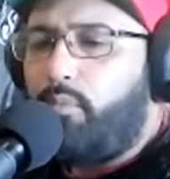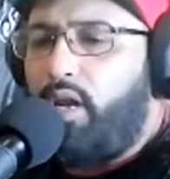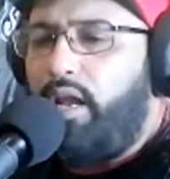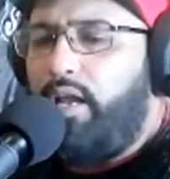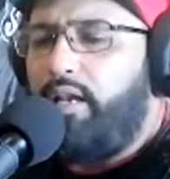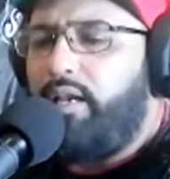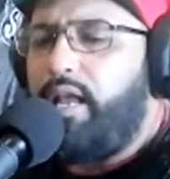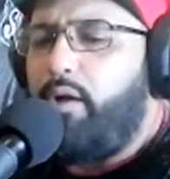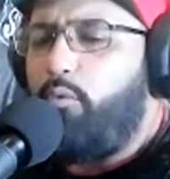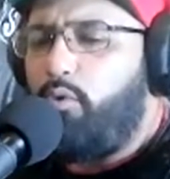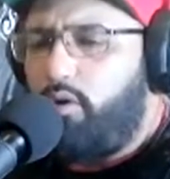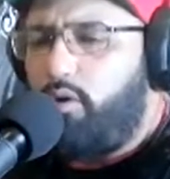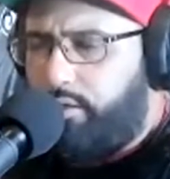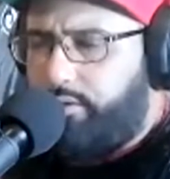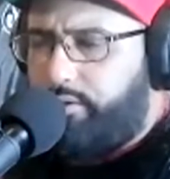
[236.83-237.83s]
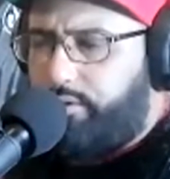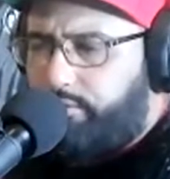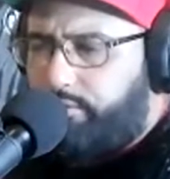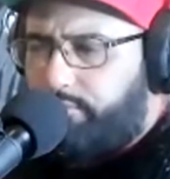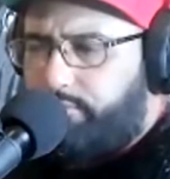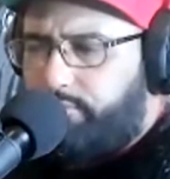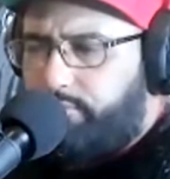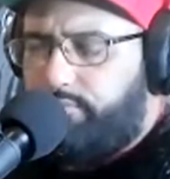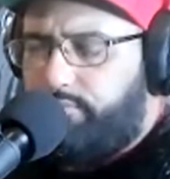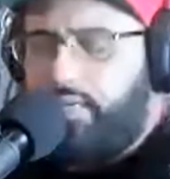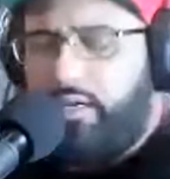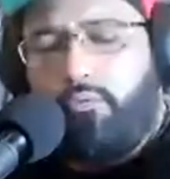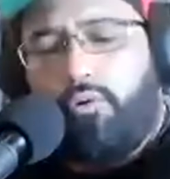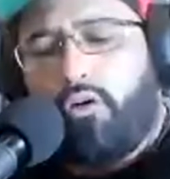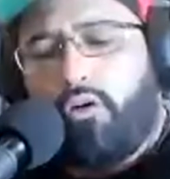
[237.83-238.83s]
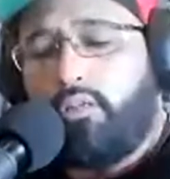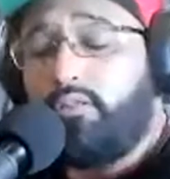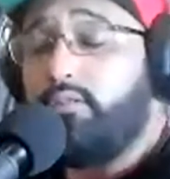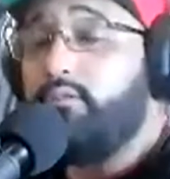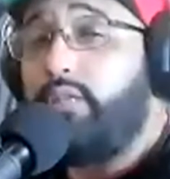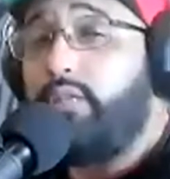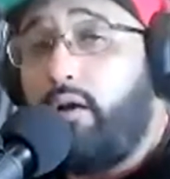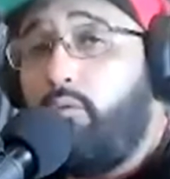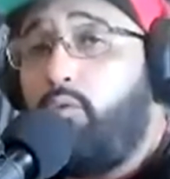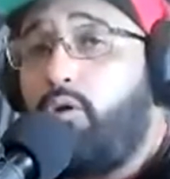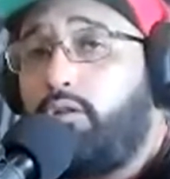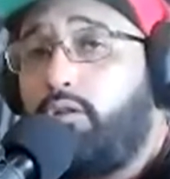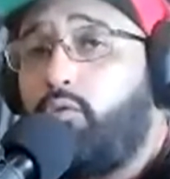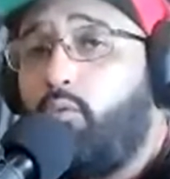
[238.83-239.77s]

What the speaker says: And that worked. That worked. That worked